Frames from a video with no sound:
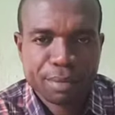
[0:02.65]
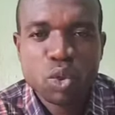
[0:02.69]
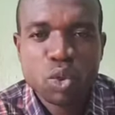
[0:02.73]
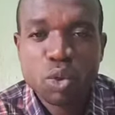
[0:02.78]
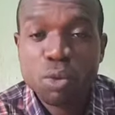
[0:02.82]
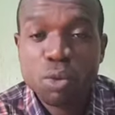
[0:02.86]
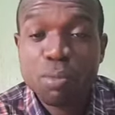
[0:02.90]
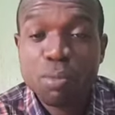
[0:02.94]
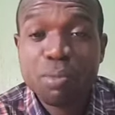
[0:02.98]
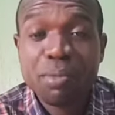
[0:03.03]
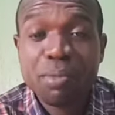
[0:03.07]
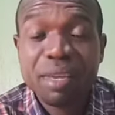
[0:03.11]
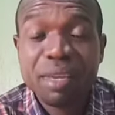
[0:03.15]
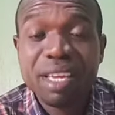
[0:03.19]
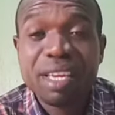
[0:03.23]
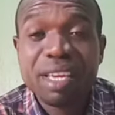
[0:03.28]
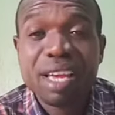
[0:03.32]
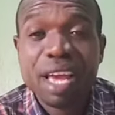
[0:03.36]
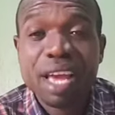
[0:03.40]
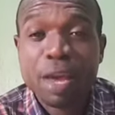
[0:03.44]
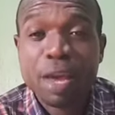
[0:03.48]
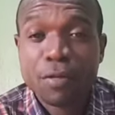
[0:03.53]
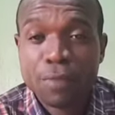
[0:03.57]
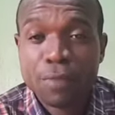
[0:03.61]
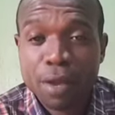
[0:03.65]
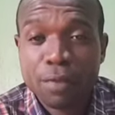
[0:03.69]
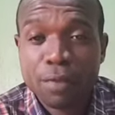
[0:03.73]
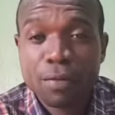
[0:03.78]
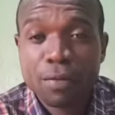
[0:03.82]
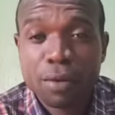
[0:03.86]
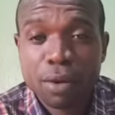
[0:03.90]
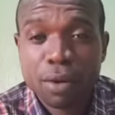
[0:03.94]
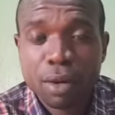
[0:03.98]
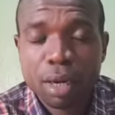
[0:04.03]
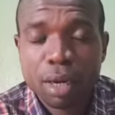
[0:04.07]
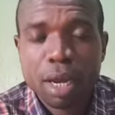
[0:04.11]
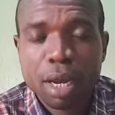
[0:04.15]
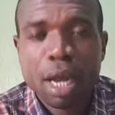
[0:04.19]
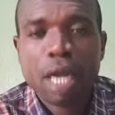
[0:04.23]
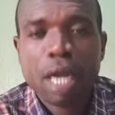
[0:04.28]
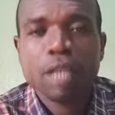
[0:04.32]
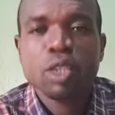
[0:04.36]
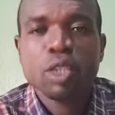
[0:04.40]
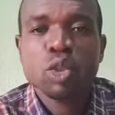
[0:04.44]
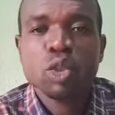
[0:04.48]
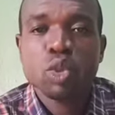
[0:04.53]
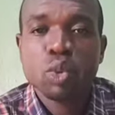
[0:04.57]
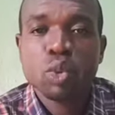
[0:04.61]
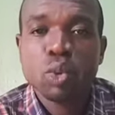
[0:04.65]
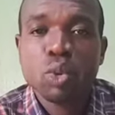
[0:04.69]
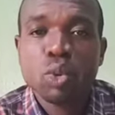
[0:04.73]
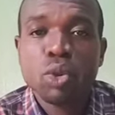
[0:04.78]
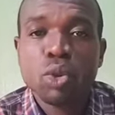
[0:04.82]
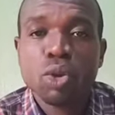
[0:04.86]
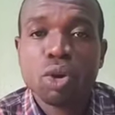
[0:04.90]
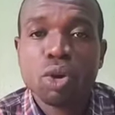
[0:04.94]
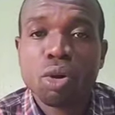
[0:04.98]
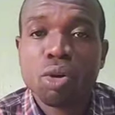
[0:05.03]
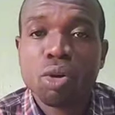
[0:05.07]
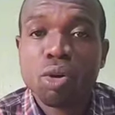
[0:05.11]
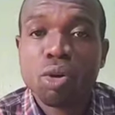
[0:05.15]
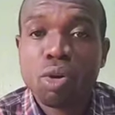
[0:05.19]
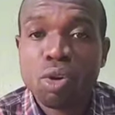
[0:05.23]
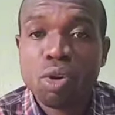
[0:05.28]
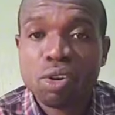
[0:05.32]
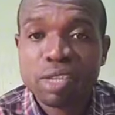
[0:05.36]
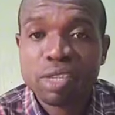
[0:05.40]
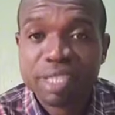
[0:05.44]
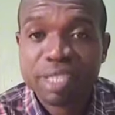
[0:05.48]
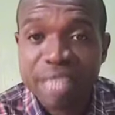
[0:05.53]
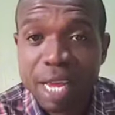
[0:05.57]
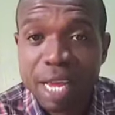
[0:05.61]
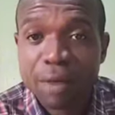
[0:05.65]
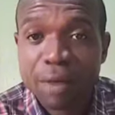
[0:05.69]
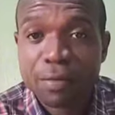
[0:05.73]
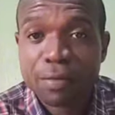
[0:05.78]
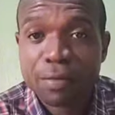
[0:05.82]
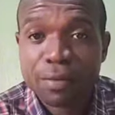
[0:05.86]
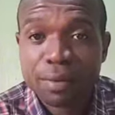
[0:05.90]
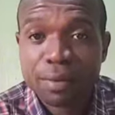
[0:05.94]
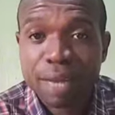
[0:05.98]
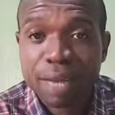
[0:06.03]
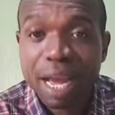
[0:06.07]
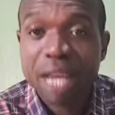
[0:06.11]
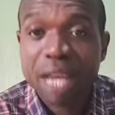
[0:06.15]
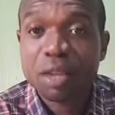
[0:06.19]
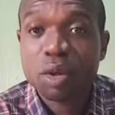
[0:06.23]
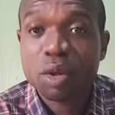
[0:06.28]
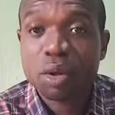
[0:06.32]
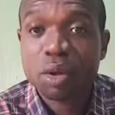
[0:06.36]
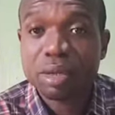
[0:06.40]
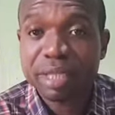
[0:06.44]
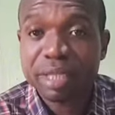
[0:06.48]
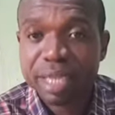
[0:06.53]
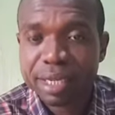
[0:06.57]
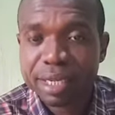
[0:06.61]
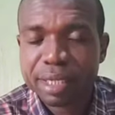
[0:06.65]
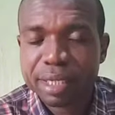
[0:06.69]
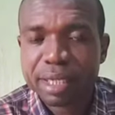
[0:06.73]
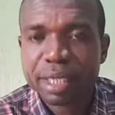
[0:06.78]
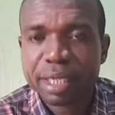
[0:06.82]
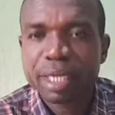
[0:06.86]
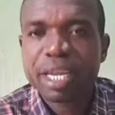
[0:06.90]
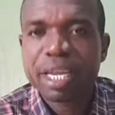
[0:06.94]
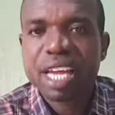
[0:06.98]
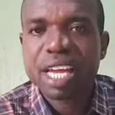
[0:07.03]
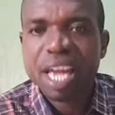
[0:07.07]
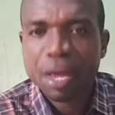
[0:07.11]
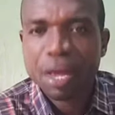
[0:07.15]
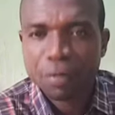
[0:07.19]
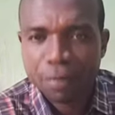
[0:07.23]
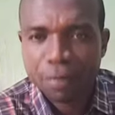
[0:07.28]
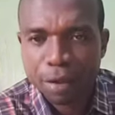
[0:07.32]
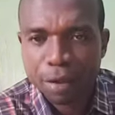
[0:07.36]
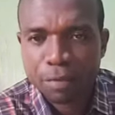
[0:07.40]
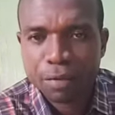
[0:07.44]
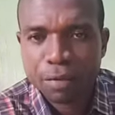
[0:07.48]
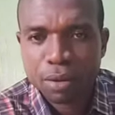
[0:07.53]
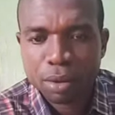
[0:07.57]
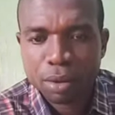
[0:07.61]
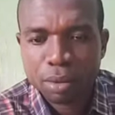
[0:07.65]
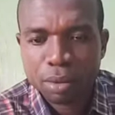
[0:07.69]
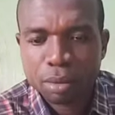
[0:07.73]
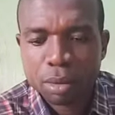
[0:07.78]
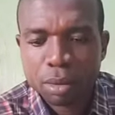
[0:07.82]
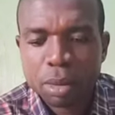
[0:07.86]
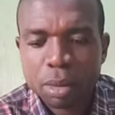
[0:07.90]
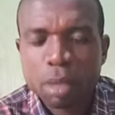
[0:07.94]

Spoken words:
Do me a favor and do yourself and your destiny a favor